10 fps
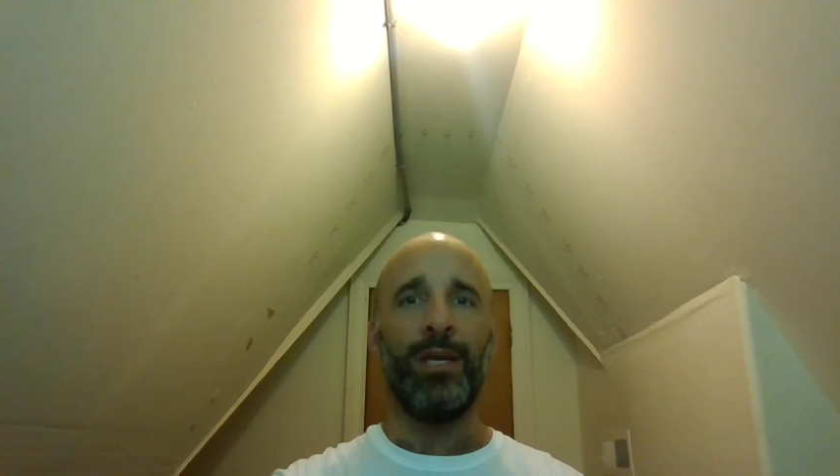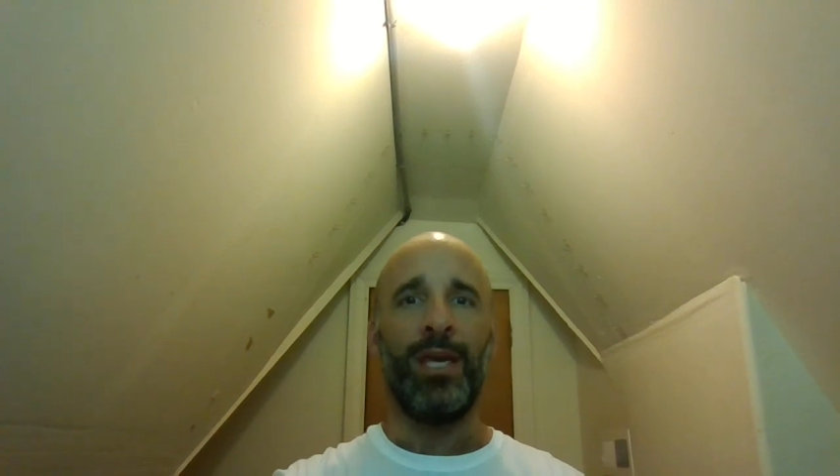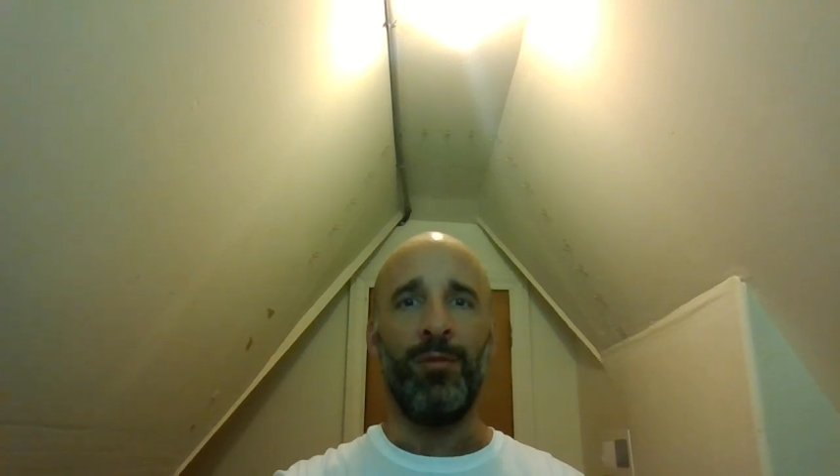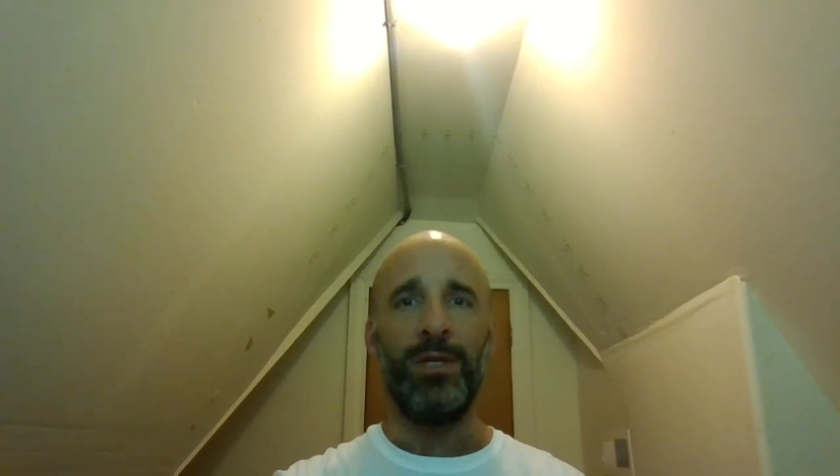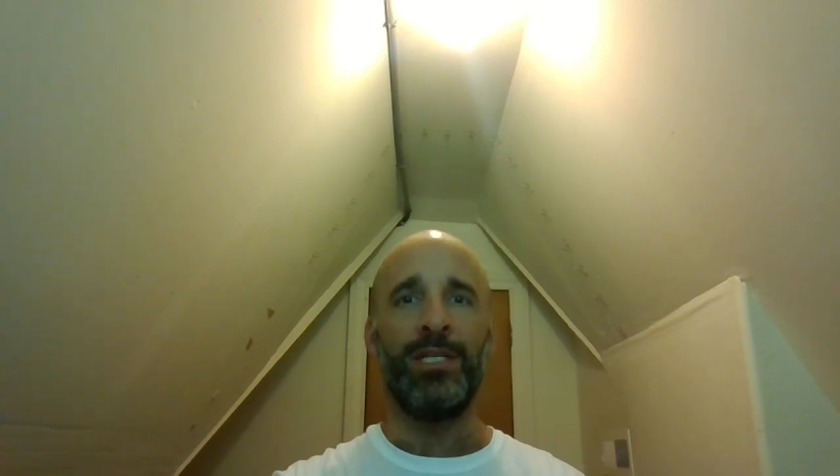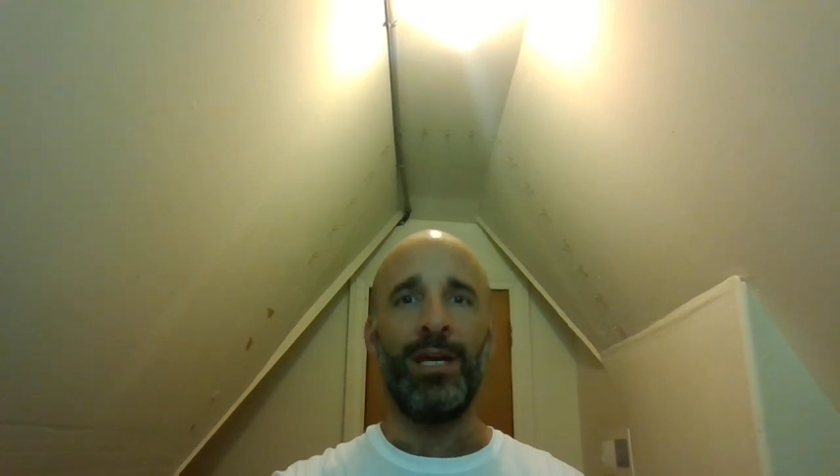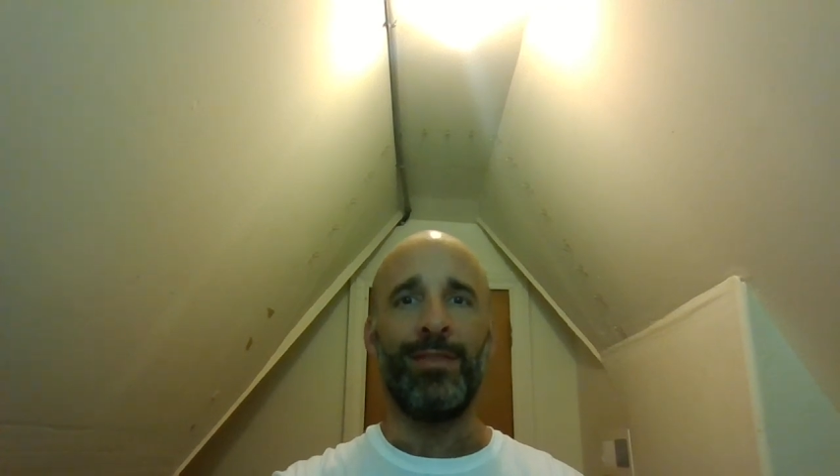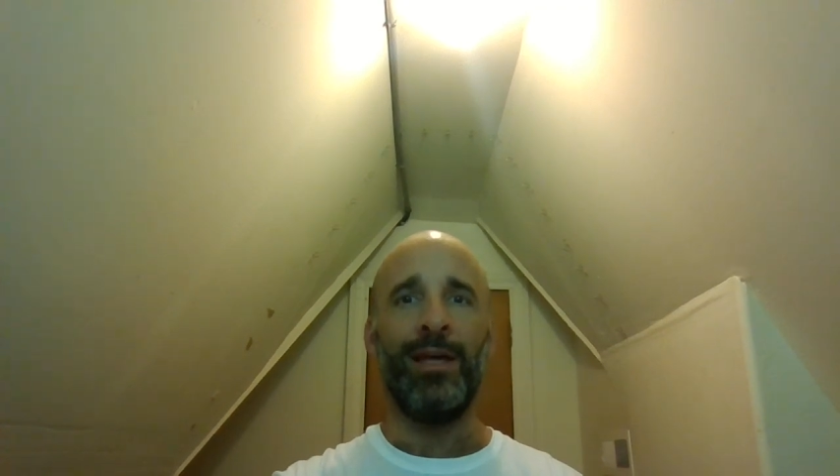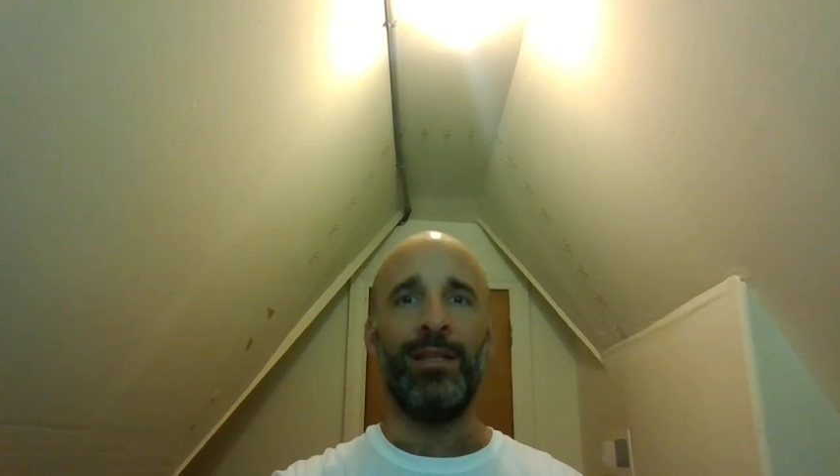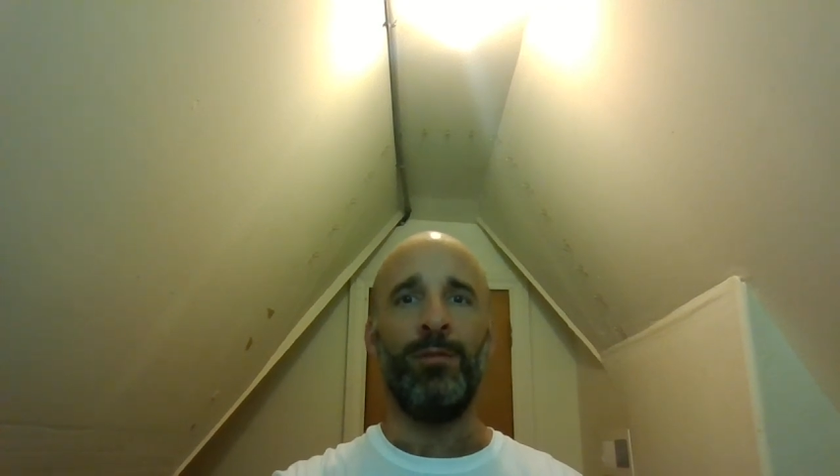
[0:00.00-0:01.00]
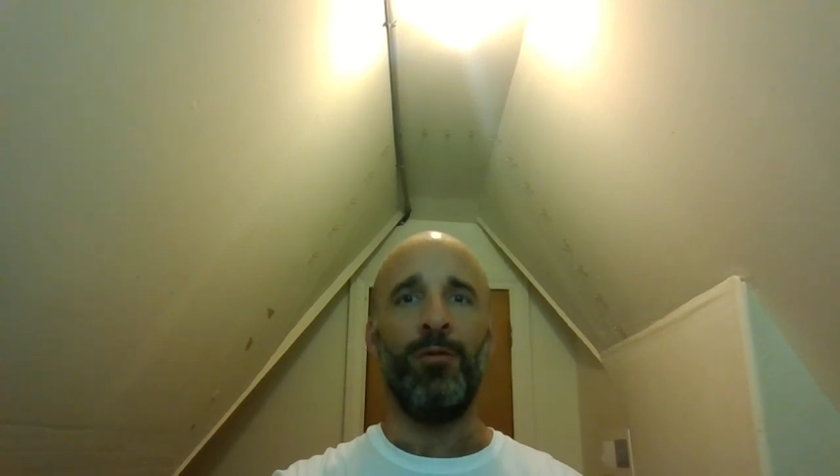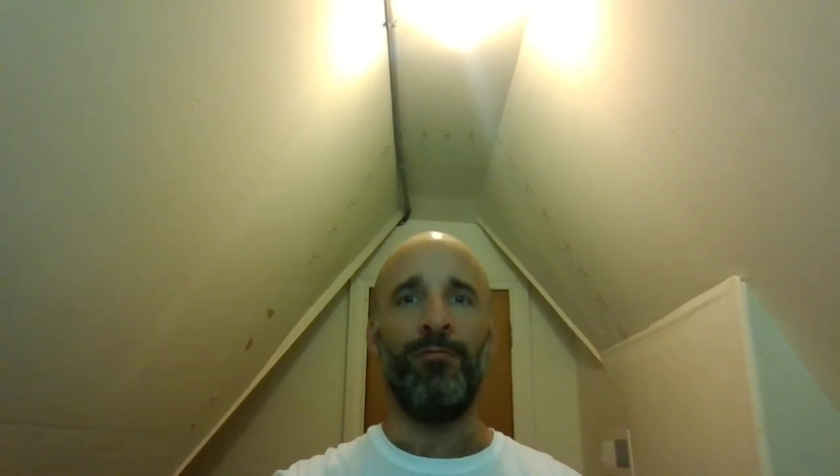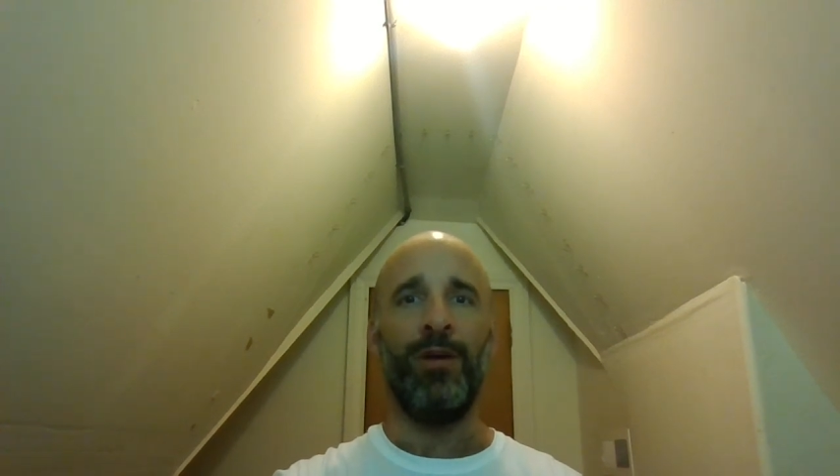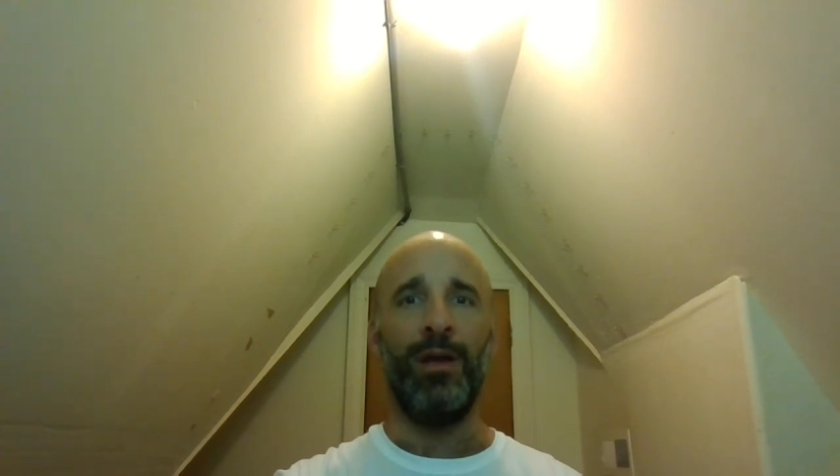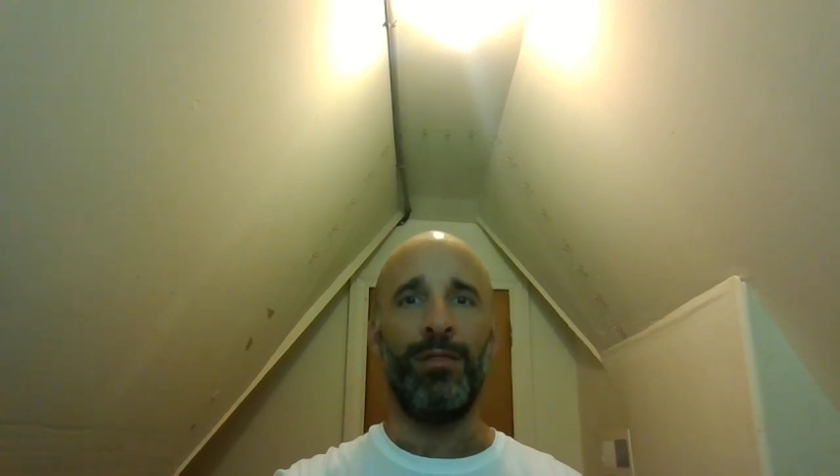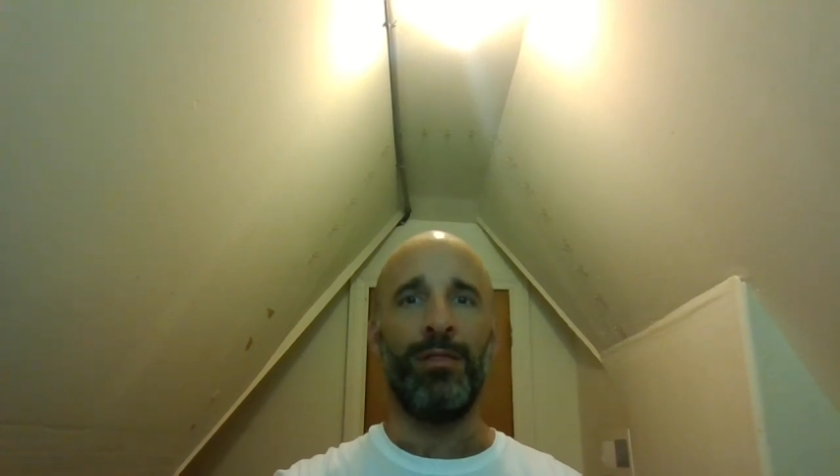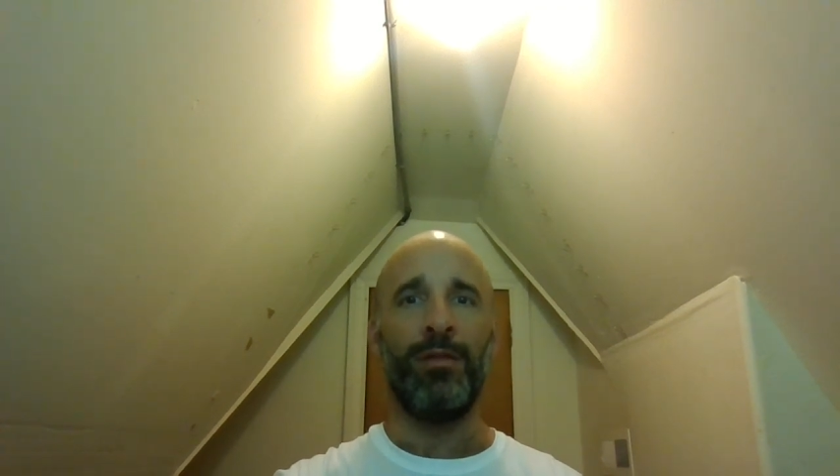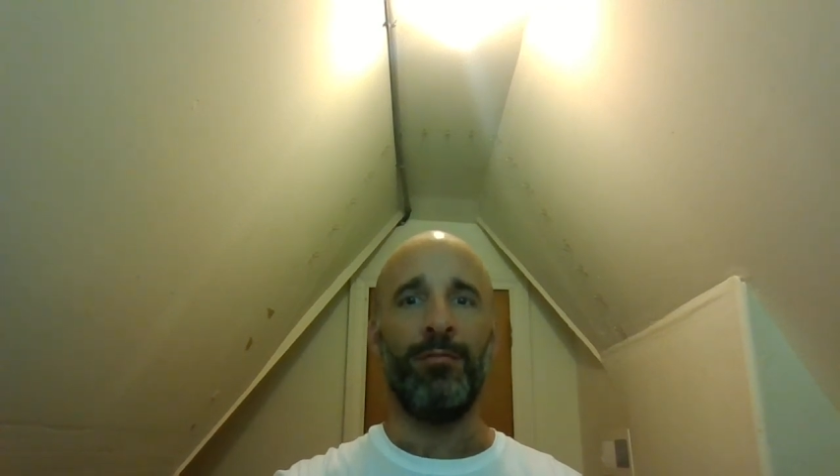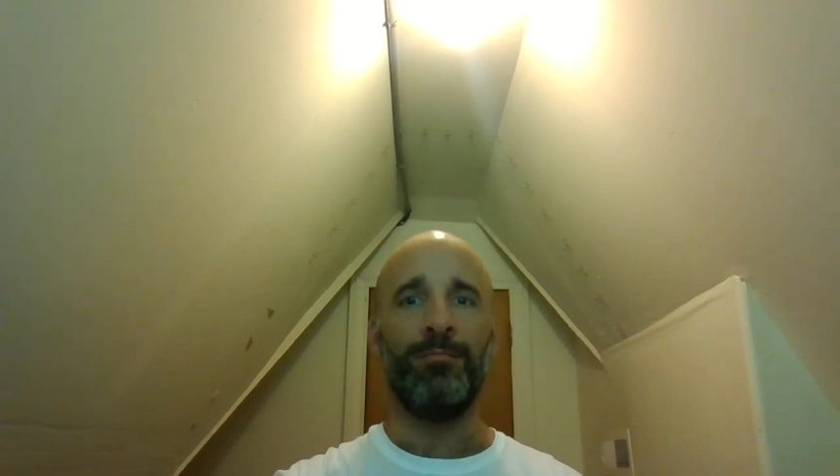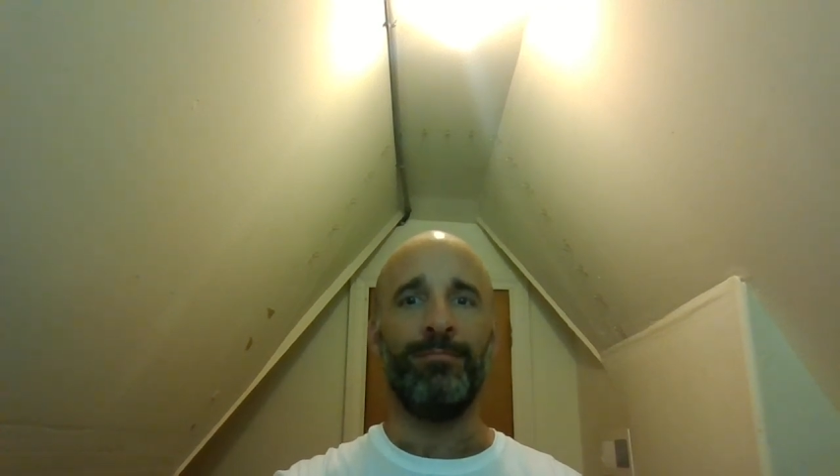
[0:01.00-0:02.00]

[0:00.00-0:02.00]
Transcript: Can we take that leap of faith?